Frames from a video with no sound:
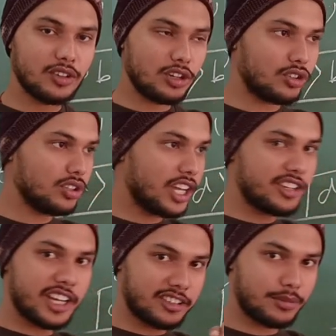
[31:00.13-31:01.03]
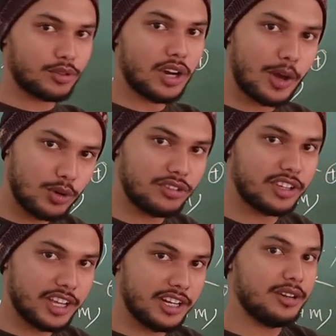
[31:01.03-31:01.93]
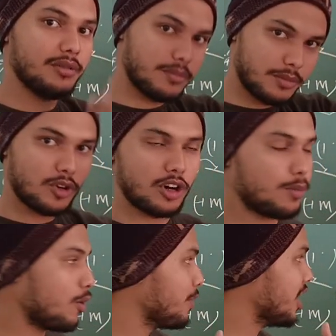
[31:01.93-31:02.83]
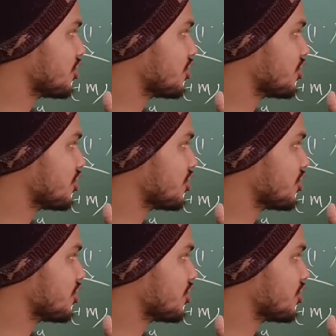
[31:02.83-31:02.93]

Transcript: also there is exception, I will say in upcoming